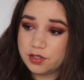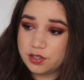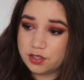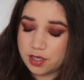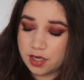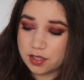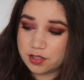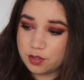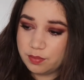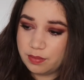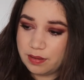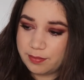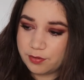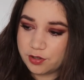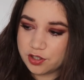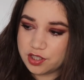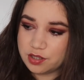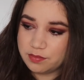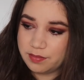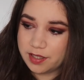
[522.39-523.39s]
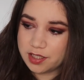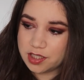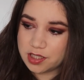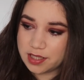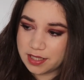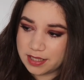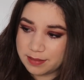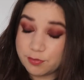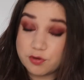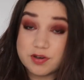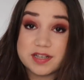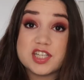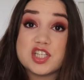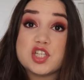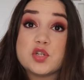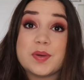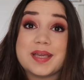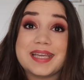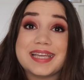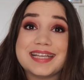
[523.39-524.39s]
Not to blubber too much, and I'm already
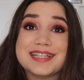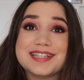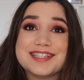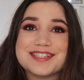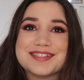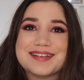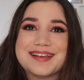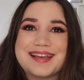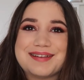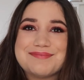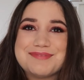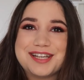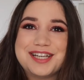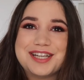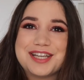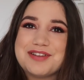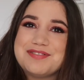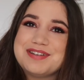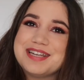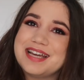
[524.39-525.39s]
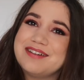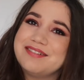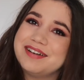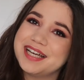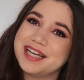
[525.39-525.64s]
doing it. So I'm gonna go now.